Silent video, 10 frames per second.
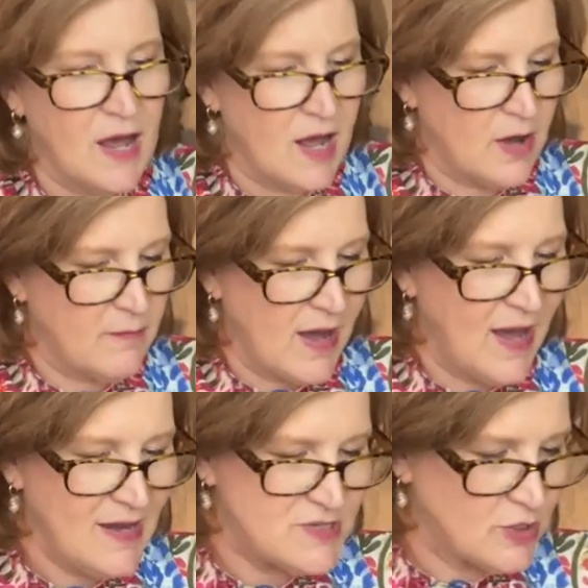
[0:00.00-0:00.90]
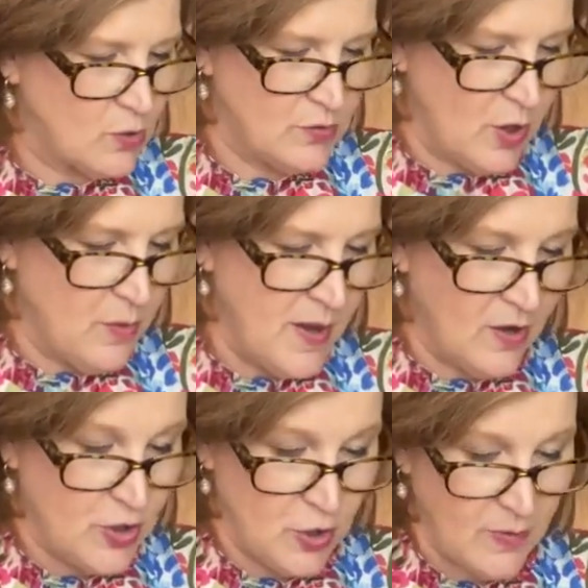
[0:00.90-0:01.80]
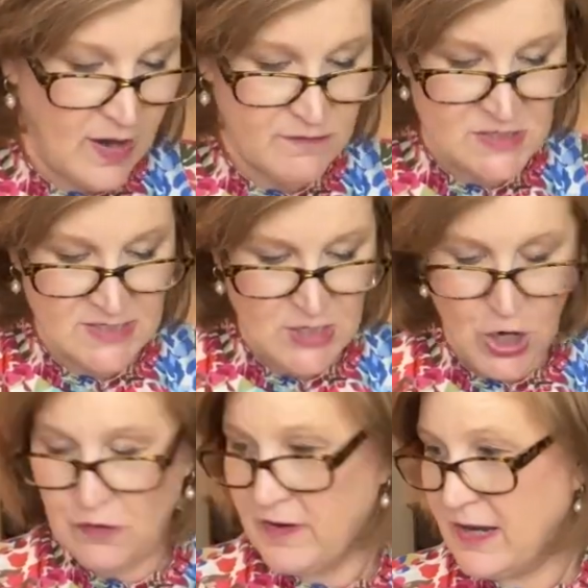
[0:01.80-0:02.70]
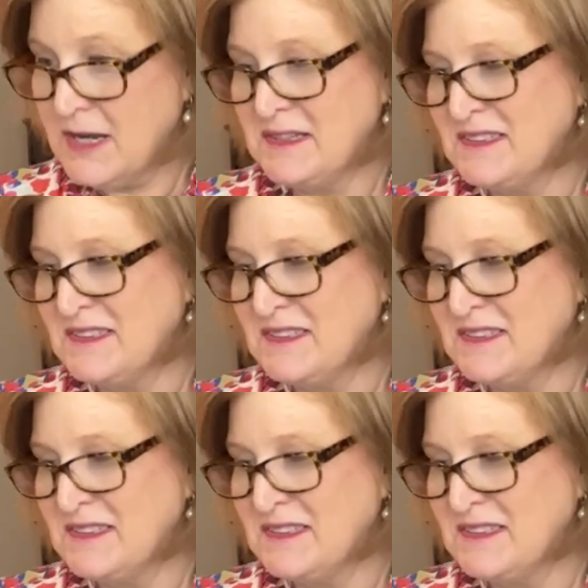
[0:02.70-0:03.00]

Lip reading: I don't know about you, but ever since COVID,